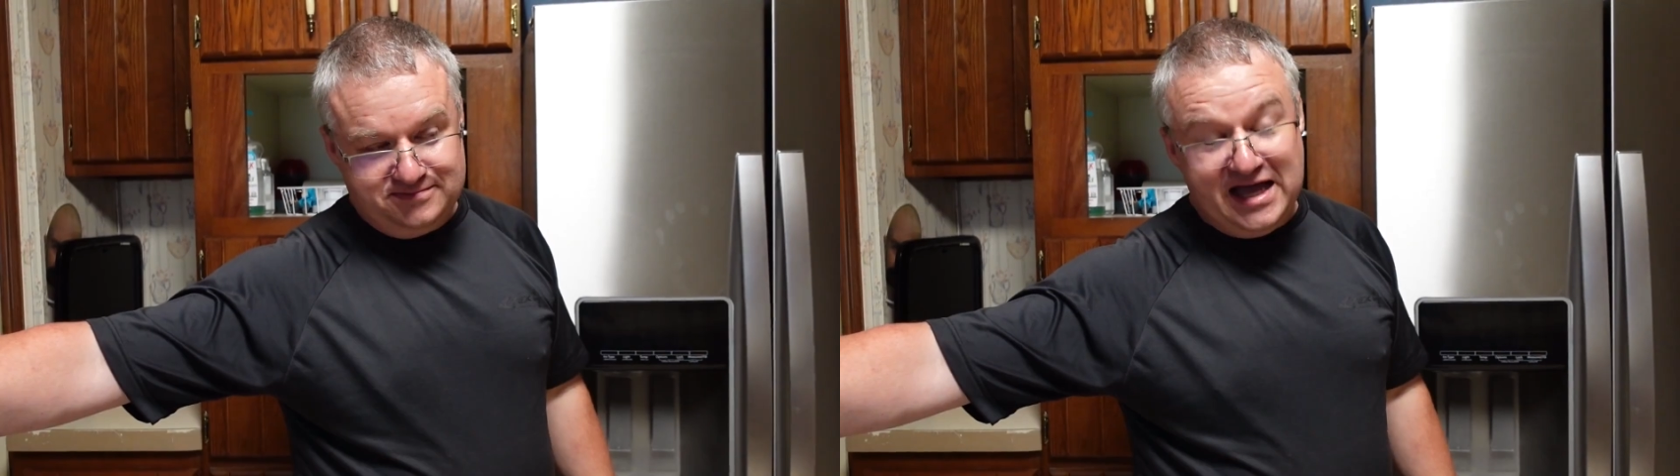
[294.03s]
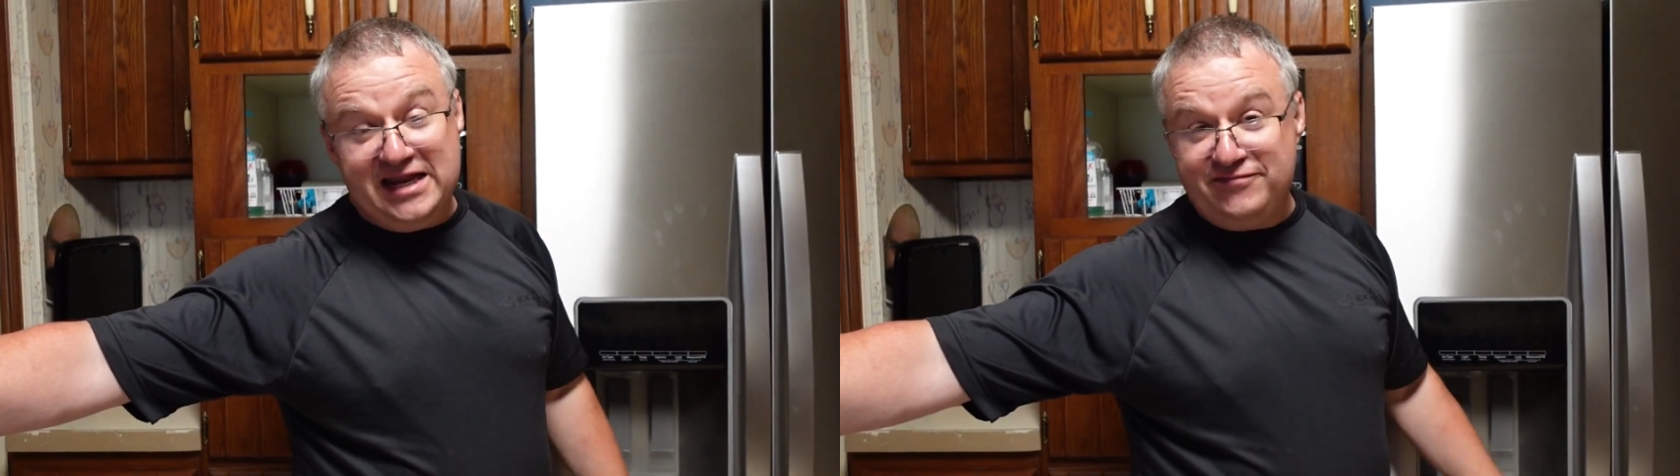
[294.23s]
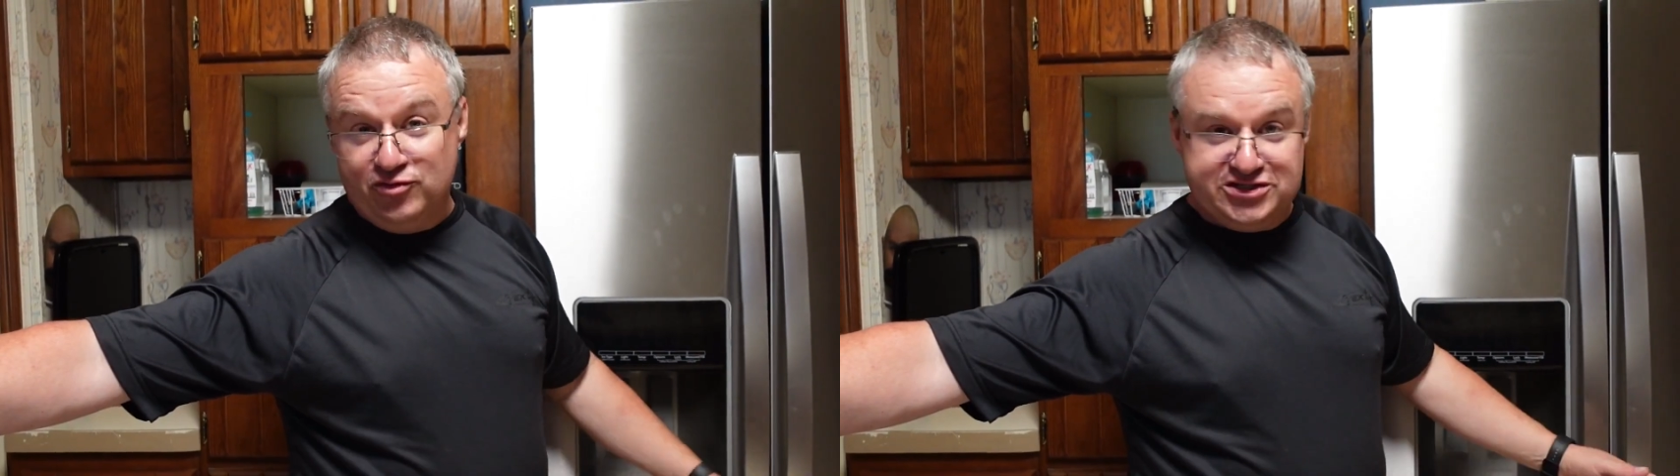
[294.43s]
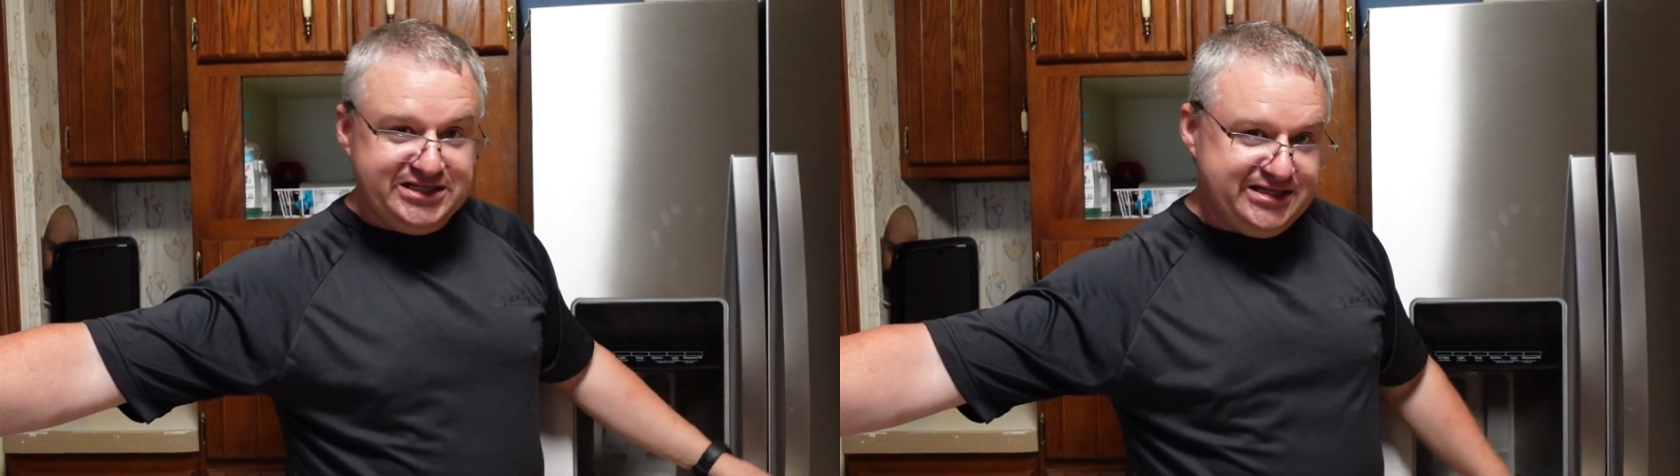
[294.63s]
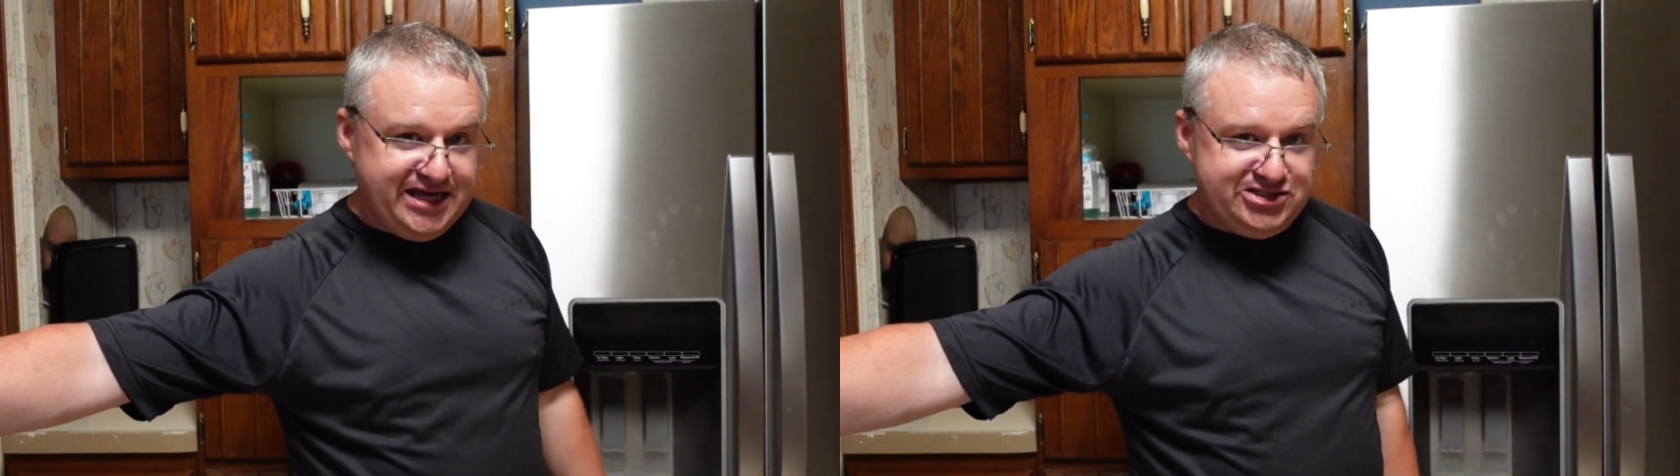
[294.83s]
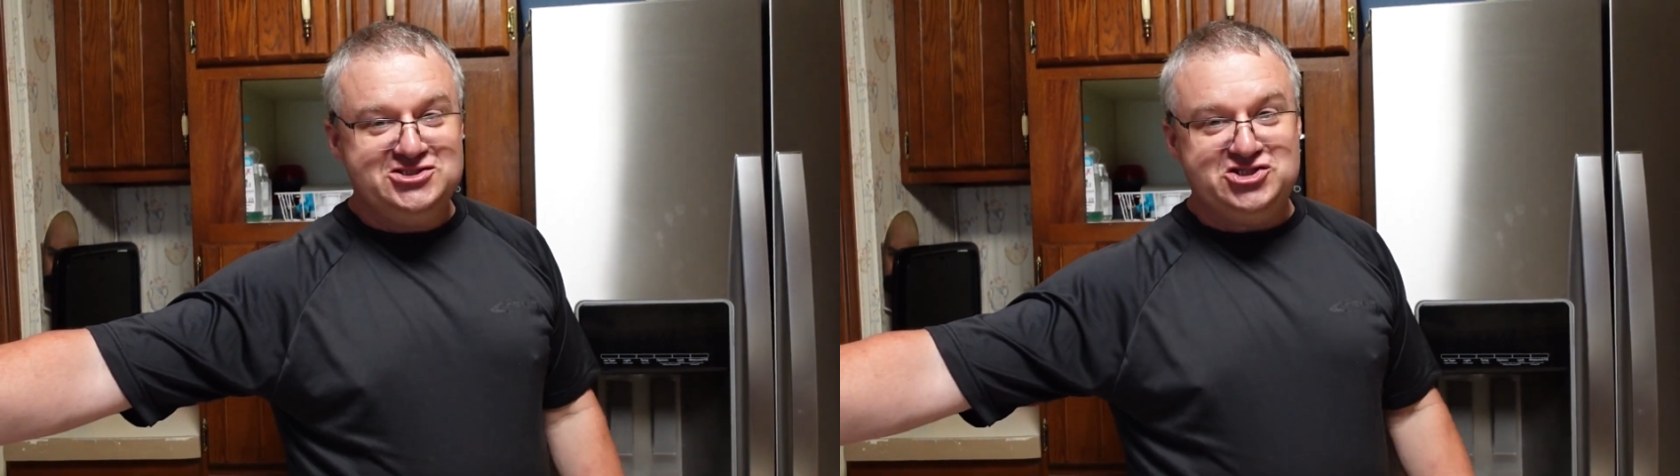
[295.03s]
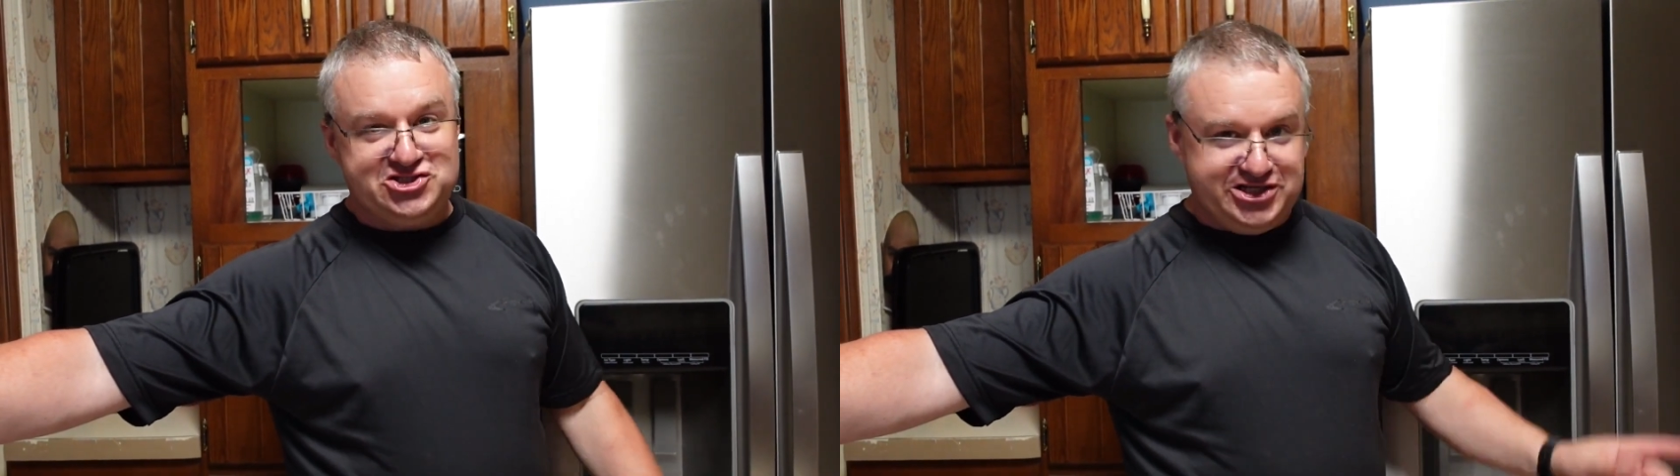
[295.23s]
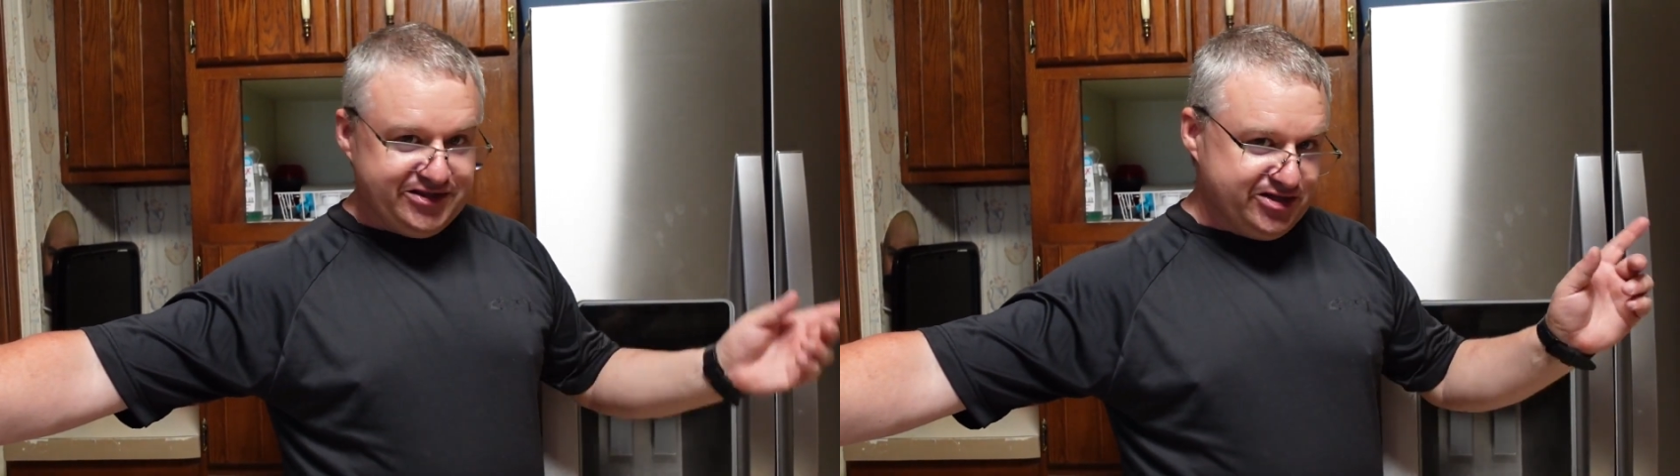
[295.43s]
And if you want to see that,
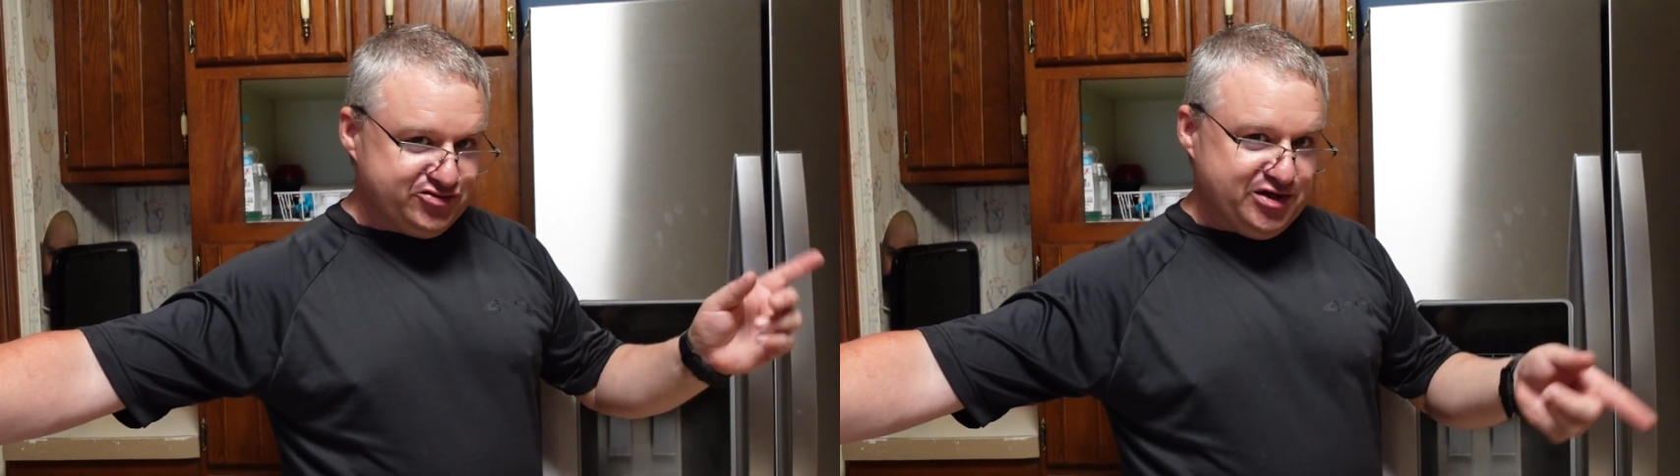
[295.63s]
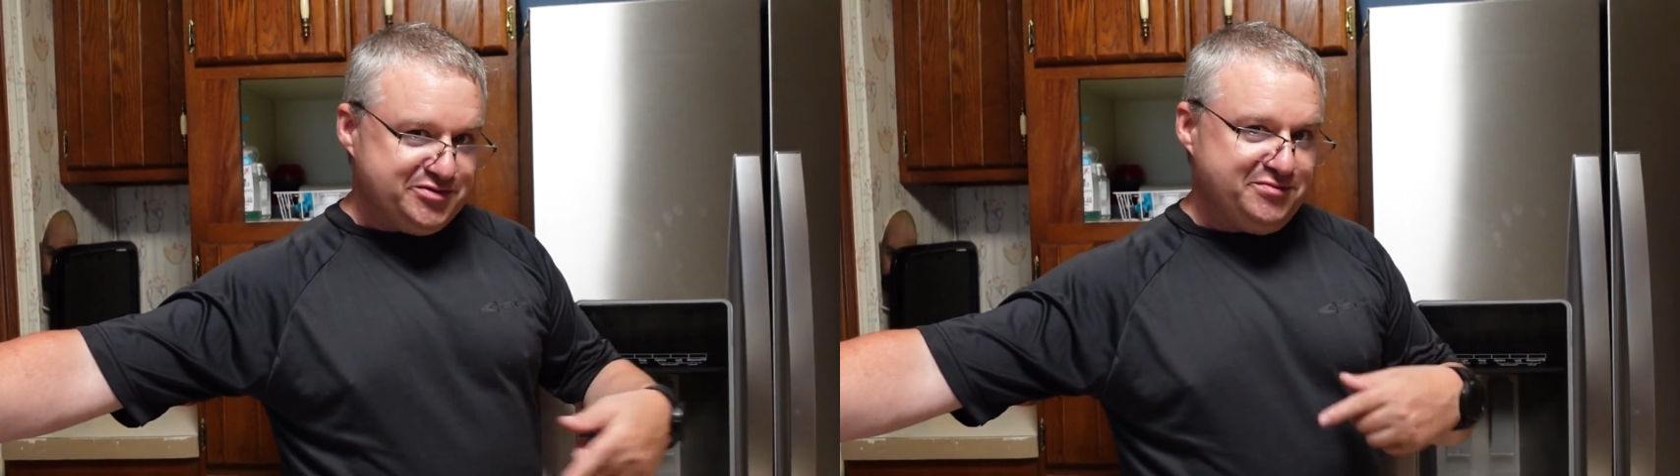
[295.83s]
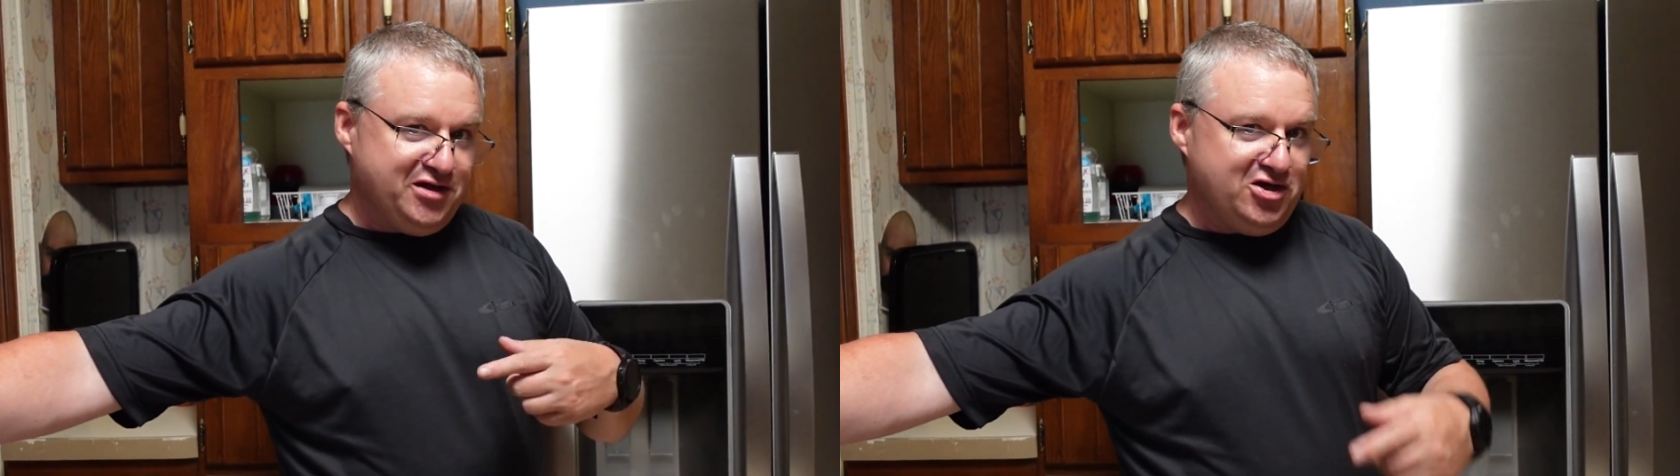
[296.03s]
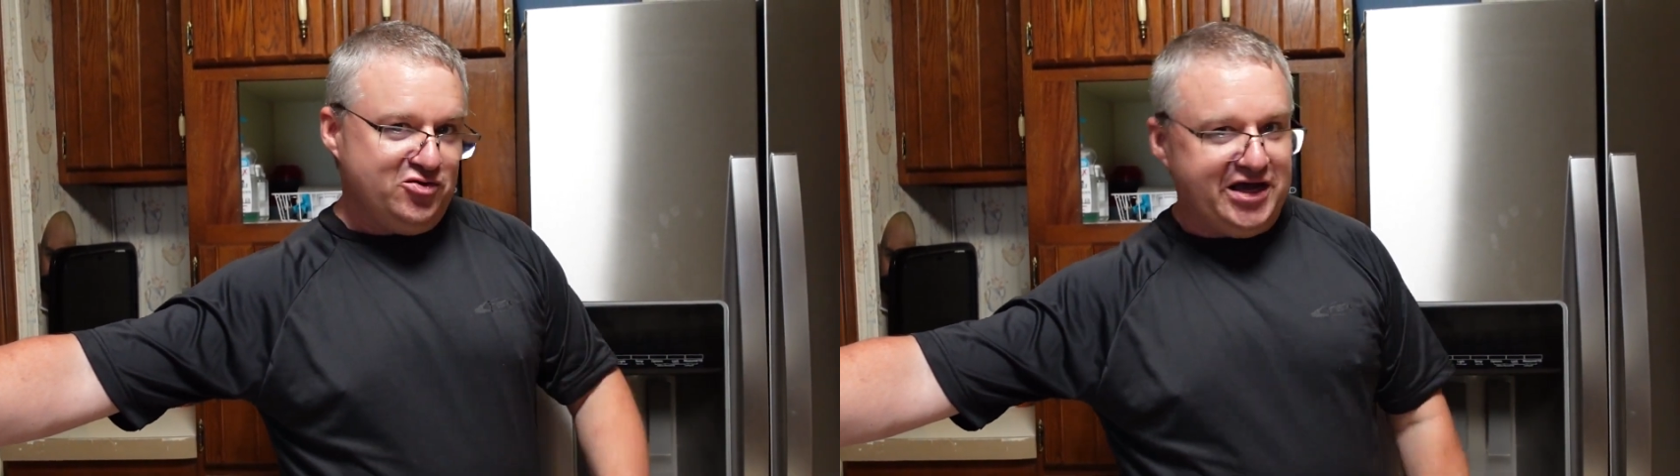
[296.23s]
just check the description below